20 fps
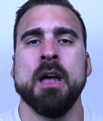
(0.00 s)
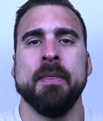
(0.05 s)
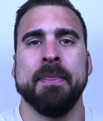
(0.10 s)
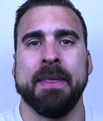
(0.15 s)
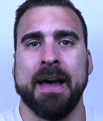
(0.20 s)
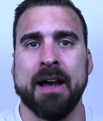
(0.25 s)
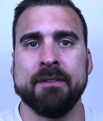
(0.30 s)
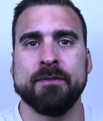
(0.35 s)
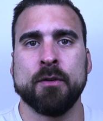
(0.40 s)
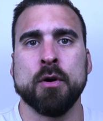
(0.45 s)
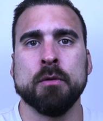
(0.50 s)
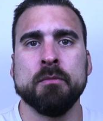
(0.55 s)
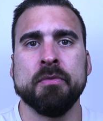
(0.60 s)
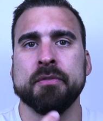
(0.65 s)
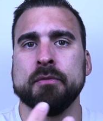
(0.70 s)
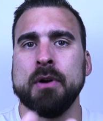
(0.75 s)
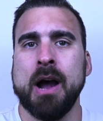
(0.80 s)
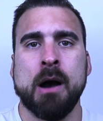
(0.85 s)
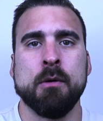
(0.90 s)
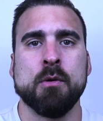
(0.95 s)
that have come
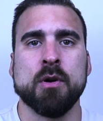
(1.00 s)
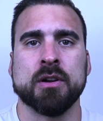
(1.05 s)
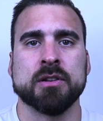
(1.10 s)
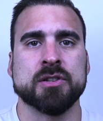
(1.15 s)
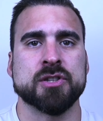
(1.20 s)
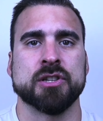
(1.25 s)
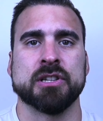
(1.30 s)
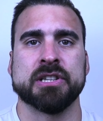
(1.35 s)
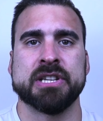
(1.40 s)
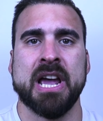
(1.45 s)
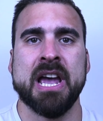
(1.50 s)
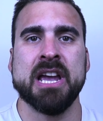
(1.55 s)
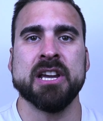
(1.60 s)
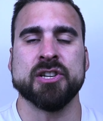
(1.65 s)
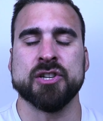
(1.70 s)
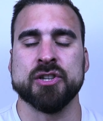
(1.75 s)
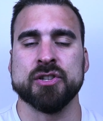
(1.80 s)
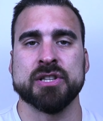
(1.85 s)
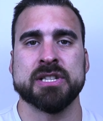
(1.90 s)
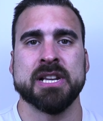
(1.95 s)
through our
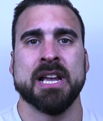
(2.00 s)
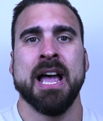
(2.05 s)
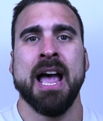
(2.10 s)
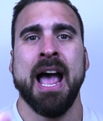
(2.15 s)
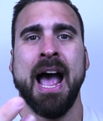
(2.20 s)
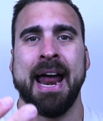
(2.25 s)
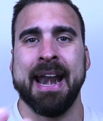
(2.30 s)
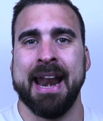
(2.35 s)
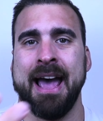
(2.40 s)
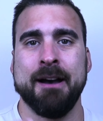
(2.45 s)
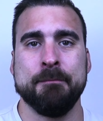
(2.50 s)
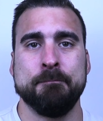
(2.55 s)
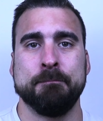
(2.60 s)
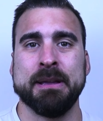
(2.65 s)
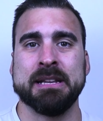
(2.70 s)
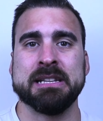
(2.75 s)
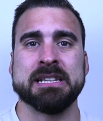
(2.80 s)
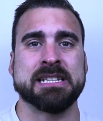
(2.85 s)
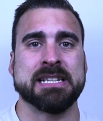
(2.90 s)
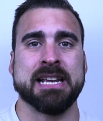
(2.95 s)
consultations and have
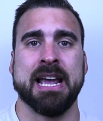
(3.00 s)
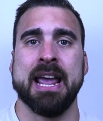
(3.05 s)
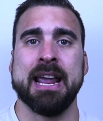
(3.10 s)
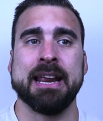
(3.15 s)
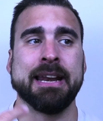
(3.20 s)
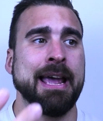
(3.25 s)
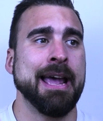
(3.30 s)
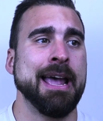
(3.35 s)
been saying,